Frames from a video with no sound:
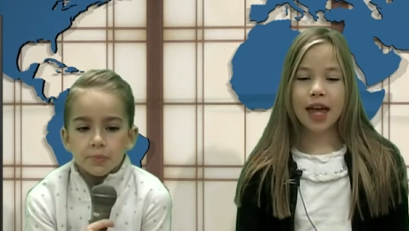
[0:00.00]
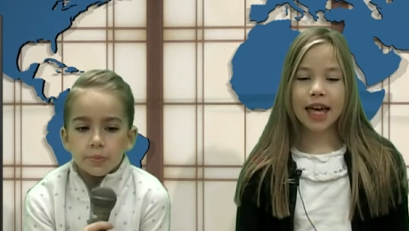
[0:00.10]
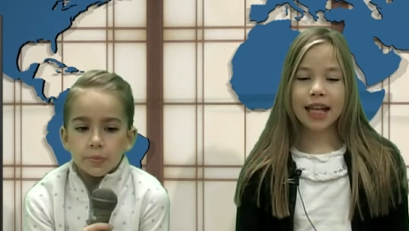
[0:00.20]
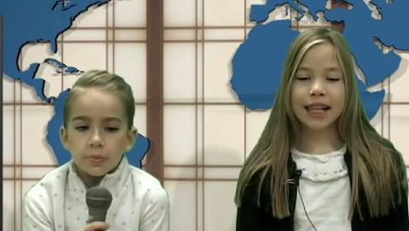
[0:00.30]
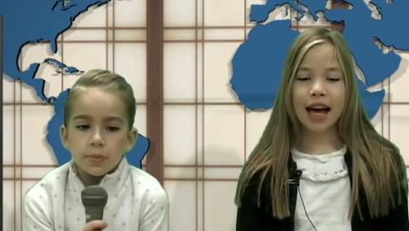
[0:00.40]

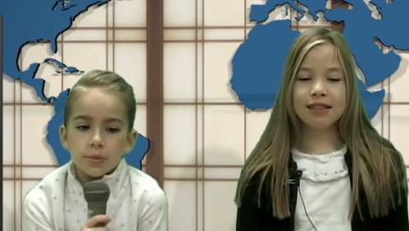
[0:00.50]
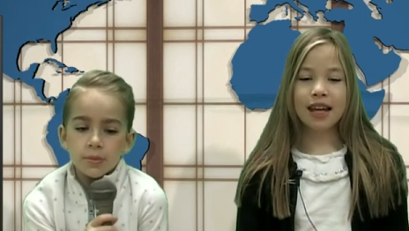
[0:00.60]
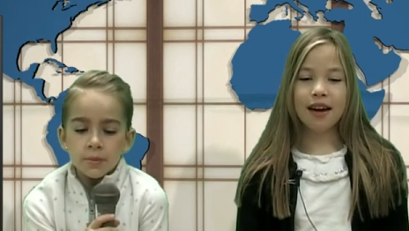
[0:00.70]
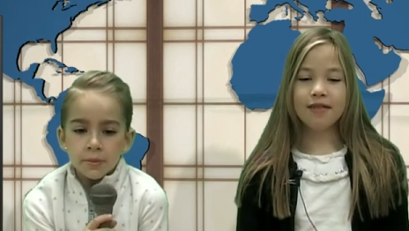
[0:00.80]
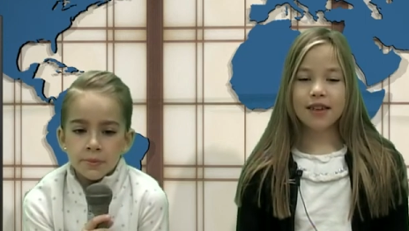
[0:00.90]
Speaker 1: Class
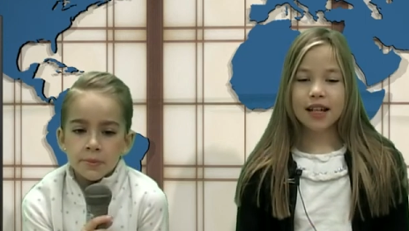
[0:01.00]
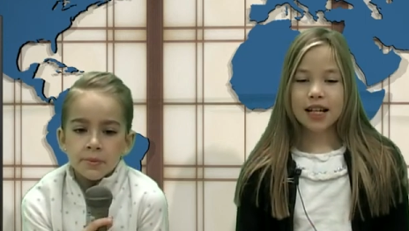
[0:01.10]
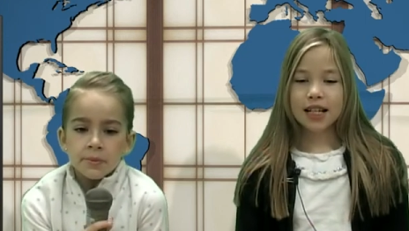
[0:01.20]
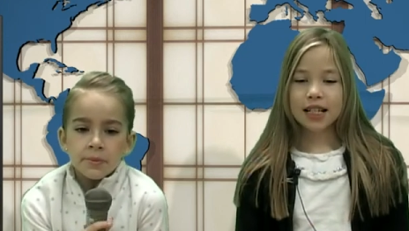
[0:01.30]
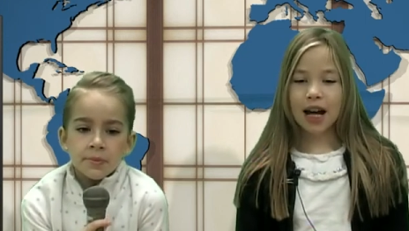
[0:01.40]
have
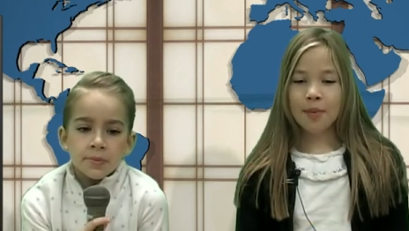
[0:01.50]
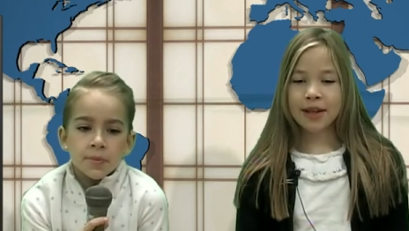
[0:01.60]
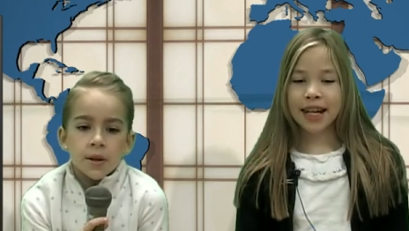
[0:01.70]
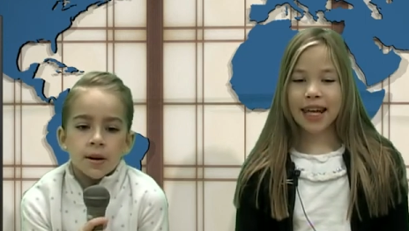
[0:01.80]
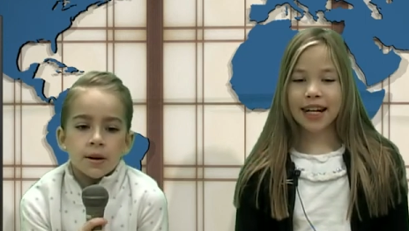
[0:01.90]

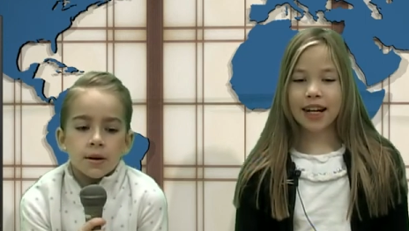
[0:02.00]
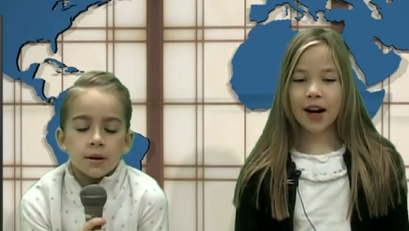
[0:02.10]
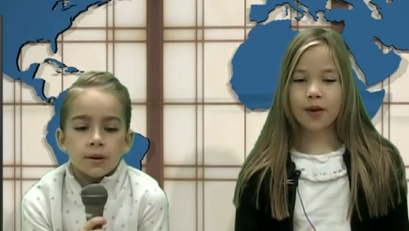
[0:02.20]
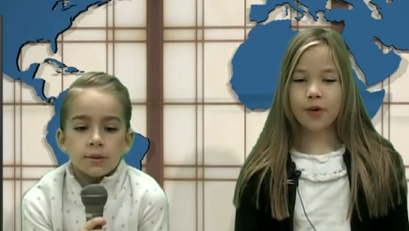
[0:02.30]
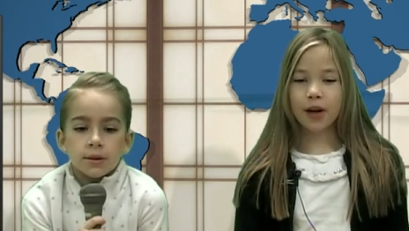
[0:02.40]
dominated
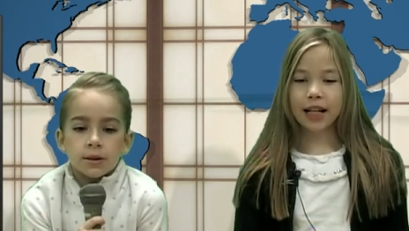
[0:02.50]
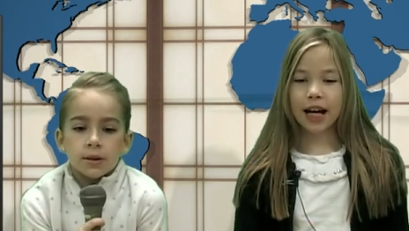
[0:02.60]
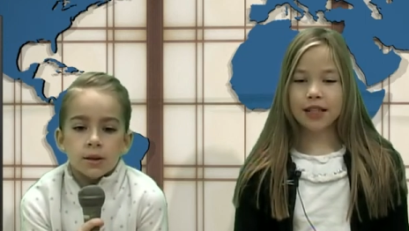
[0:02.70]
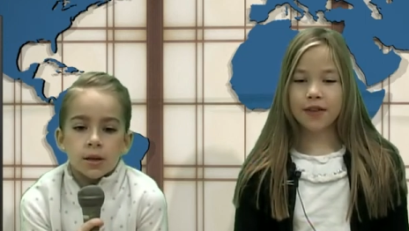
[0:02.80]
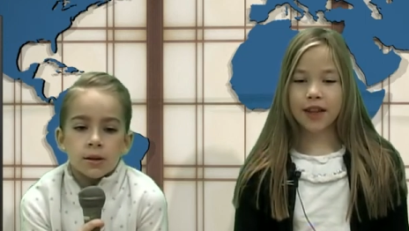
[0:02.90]
our
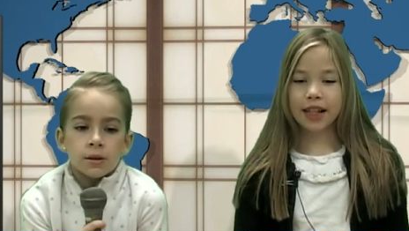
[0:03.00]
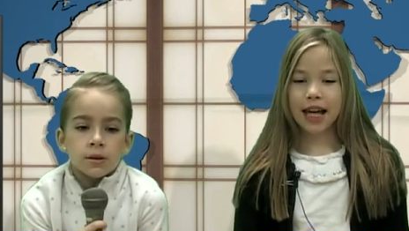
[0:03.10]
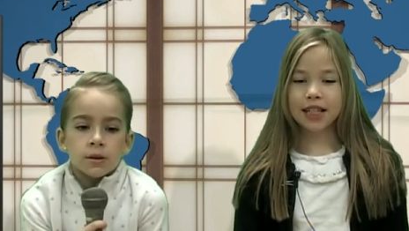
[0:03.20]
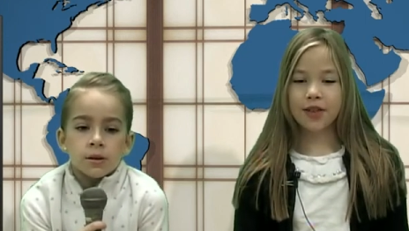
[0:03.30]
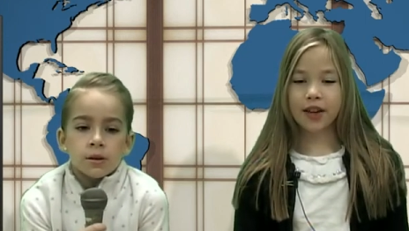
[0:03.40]
forecast for the
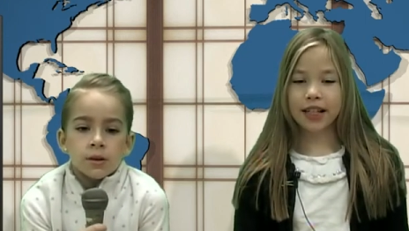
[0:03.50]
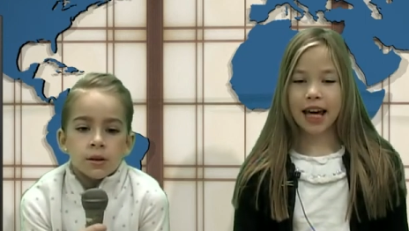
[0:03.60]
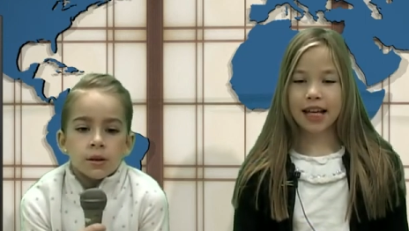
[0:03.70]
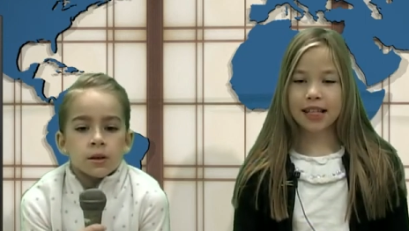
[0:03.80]
last three days.